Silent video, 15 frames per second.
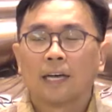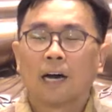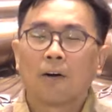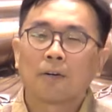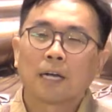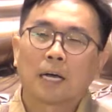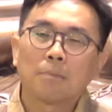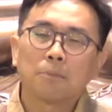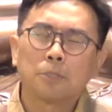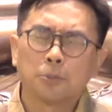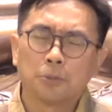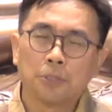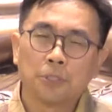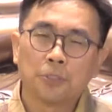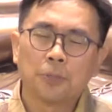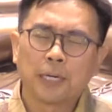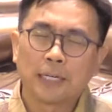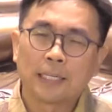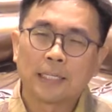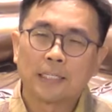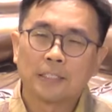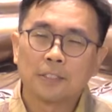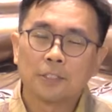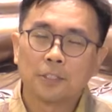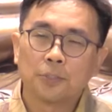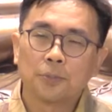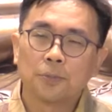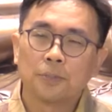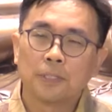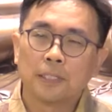I'll come to you and kill you